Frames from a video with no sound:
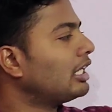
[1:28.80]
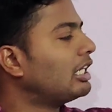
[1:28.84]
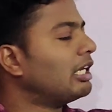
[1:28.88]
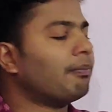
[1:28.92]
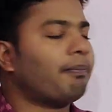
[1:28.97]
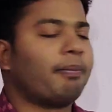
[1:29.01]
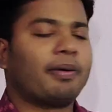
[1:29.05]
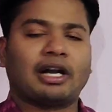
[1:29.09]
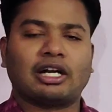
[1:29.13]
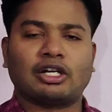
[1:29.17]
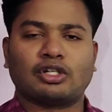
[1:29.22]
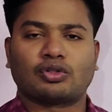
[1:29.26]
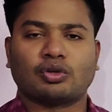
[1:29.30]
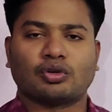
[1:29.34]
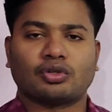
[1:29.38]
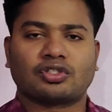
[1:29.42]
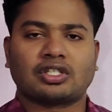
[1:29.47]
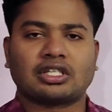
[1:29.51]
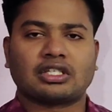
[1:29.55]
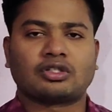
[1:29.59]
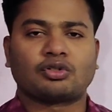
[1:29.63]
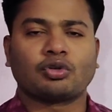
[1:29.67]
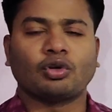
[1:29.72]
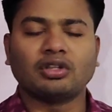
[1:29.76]
different
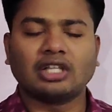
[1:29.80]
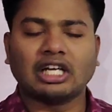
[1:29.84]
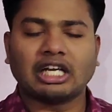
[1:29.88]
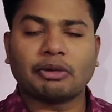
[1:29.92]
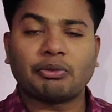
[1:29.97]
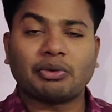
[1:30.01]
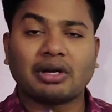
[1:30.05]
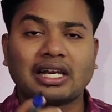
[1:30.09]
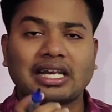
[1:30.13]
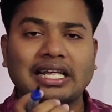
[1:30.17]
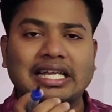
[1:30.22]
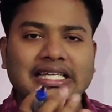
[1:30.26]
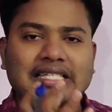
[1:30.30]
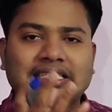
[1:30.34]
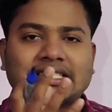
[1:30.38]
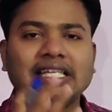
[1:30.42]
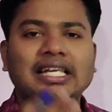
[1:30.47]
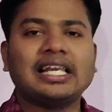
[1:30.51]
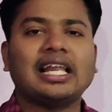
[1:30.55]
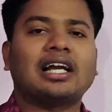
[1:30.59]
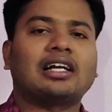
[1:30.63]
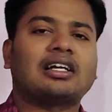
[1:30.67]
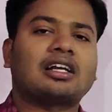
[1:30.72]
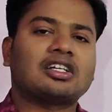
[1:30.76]
sources, so that you can
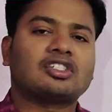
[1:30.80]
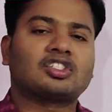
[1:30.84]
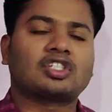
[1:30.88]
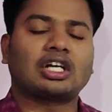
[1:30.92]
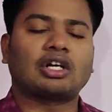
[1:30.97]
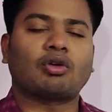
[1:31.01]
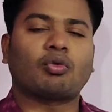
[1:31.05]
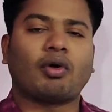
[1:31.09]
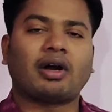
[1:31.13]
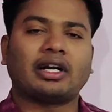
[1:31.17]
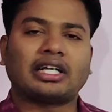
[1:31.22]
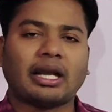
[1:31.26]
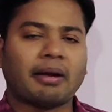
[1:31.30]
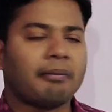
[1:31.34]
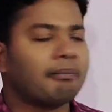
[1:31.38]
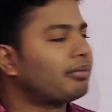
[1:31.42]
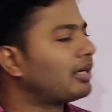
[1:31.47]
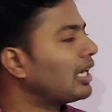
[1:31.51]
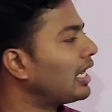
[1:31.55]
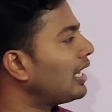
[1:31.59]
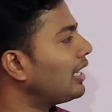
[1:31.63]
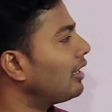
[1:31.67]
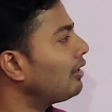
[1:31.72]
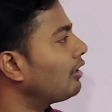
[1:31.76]
easily understand what I
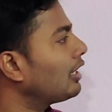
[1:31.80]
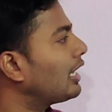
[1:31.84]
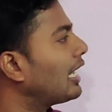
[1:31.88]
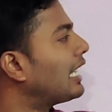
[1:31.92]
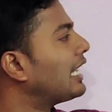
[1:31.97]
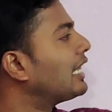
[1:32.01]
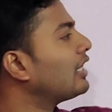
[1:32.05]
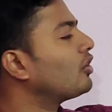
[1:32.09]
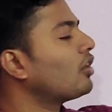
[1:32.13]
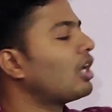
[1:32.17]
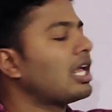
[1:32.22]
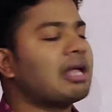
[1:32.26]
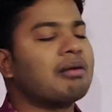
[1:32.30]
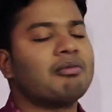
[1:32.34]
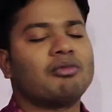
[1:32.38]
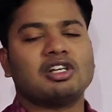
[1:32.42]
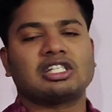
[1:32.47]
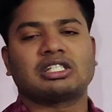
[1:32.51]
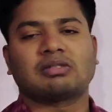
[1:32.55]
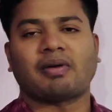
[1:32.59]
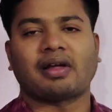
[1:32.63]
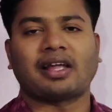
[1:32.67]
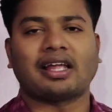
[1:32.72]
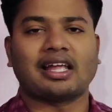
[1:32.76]
am telling regarding the
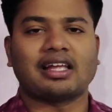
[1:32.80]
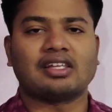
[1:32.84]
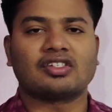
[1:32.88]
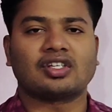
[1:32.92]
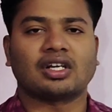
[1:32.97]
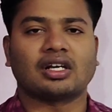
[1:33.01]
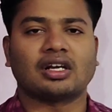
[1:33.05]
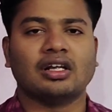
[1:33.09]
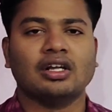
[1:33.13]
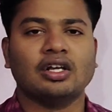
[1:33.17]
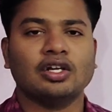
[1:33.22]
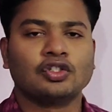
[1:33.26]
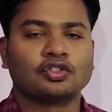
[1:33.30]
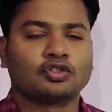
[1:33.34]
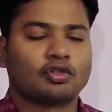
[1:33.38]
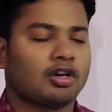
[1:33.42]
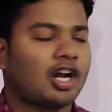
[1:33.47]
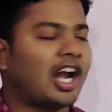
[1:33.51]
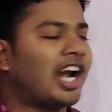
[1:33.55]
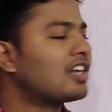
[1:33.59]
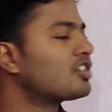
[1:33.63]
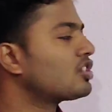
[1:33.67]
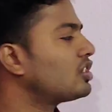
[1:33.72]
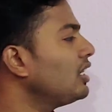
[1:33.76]
emulsifying agent. So
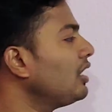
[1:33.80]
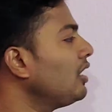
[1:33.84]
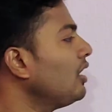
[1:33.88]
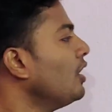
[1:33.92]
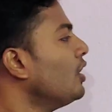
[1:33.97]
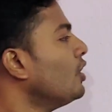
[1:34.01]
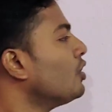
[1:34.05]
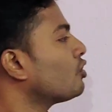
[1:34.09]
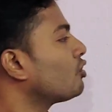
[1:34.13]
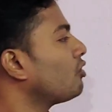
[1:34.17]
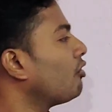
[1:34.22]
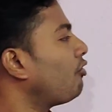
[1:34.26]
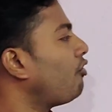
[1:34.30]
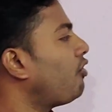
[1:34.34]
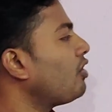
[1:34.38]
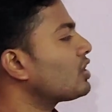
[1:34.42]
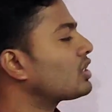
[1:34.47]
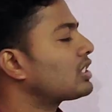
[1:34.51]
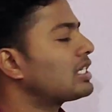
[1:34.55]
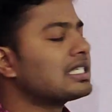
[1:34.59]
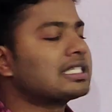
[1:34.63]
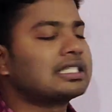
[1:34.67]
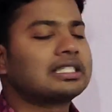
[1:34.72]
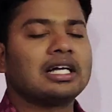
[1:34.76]
let's see. So
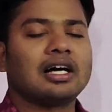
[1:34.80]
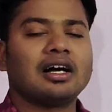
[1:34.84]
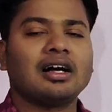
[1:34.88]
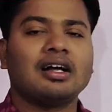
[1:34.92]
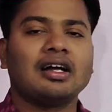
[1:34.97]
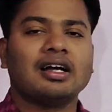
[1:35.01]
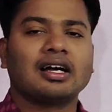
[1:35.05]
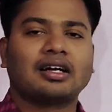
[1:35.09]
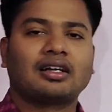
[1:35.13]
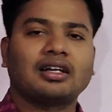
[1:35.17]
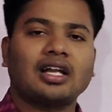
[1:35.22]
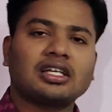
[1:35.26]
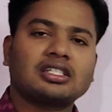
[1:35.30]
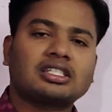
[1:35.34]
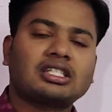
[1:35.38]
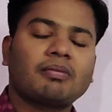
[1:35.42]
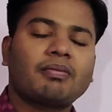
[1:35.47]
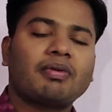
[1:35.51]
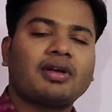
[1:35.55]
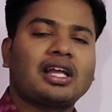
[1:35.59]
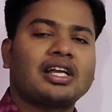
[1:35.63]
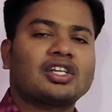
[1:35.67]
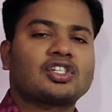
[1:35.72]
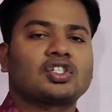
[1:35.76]
first is the
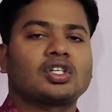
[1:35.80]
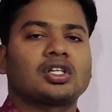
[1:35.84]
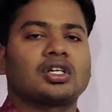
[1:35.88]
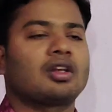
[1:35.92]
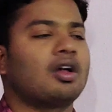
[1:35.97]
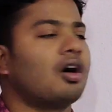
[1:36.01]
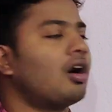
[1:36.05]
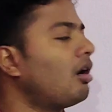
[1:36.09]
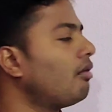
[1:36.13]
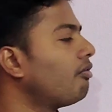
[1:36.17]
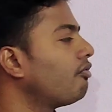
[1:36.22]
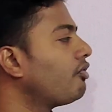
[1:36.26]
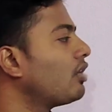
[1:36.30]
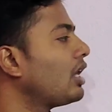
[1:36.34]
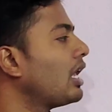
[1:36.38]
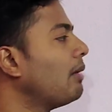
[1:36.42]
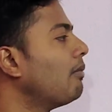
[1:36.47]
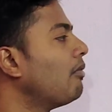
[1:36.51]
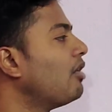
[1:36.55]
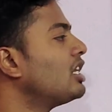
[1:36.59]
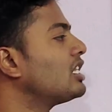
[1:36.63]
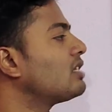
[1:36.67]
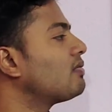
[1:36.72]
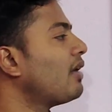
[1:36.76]
classification of
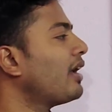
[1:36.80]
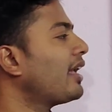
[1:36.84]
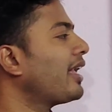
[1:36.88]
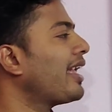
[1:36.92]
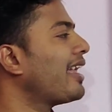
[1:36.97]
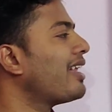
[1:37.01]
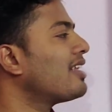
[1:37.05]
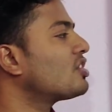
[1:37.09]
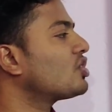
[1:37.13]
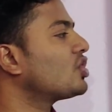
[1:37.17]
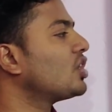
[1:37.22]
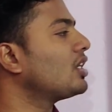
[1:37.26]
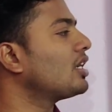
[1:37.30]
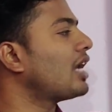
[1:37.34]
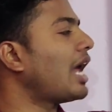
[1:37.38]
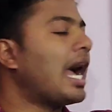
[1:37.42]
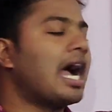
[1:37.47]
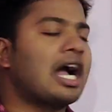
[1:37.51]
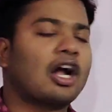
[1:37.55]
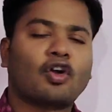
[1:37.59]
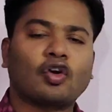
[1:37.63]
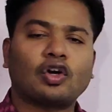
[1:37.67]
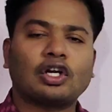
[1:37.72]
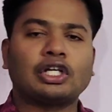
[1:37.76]
emulsifying agent
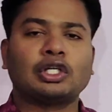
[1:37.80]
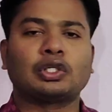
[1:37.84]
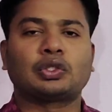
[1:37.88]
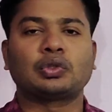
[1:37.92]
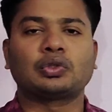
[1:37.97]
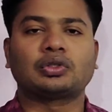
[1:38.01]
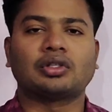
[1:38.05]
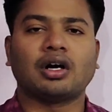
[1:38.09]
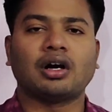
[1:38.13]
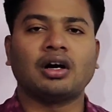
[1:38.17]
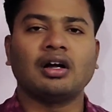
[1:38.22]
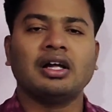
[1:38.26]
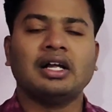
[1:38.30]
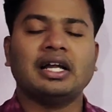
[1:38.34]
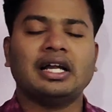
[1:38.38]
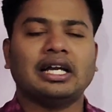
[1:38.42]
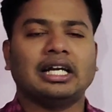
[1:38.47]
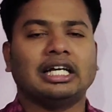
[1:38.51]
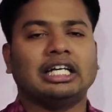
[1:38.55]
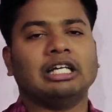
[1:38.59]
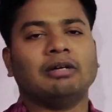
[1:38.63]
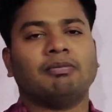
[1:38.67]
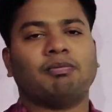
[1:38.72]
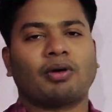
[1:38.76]
according to the
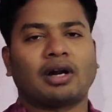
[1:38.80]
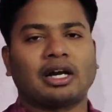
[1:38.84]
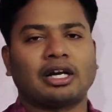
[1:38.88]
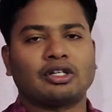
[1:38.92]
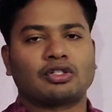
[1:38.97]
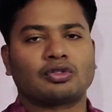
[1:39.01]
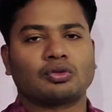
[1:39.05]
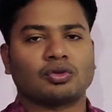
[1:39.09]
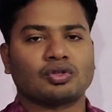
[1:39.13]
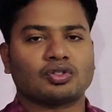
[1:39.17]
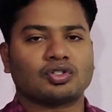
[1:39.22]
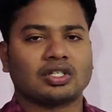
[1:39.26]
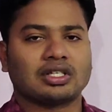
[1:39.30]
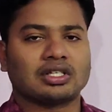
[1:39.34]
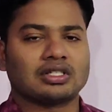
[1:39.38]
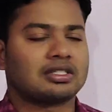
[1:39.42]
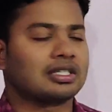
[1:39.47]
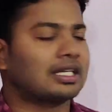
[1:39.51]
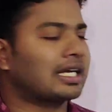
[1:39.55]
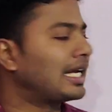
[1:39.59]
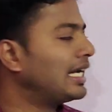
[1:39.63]
different sources.